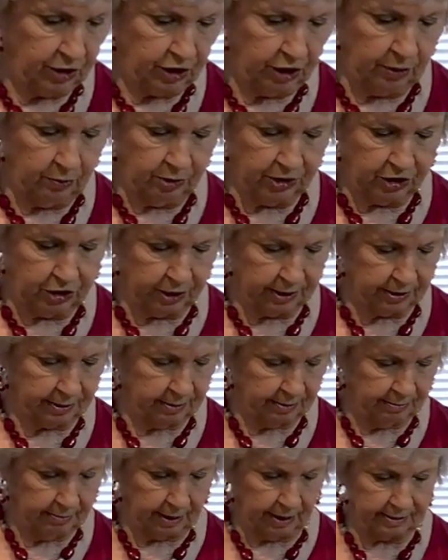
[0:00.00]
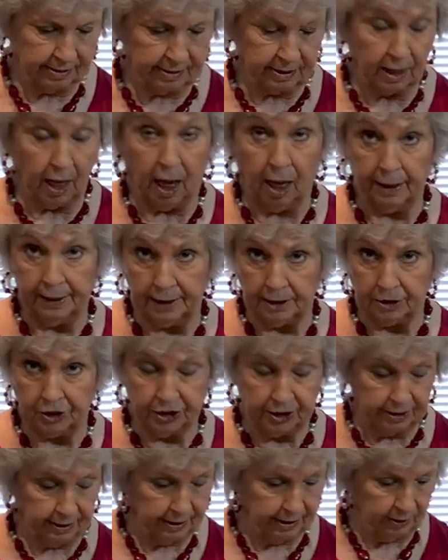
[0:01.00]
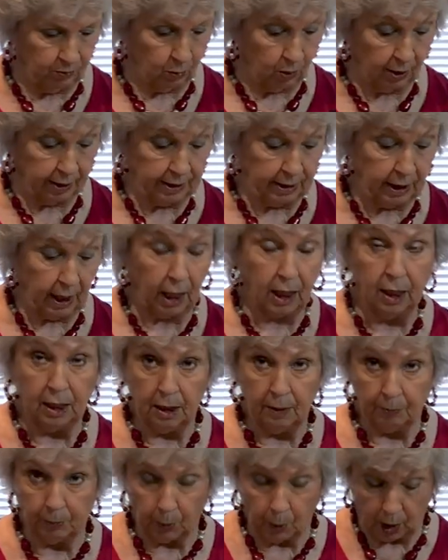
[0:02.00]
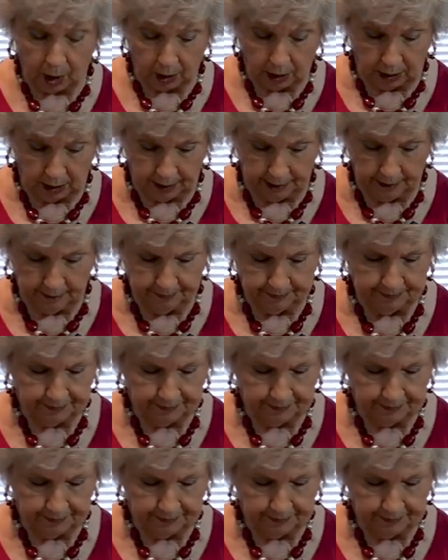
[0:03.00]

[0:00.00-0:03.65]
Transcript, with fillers: she was just astonished that he wanted broccoli.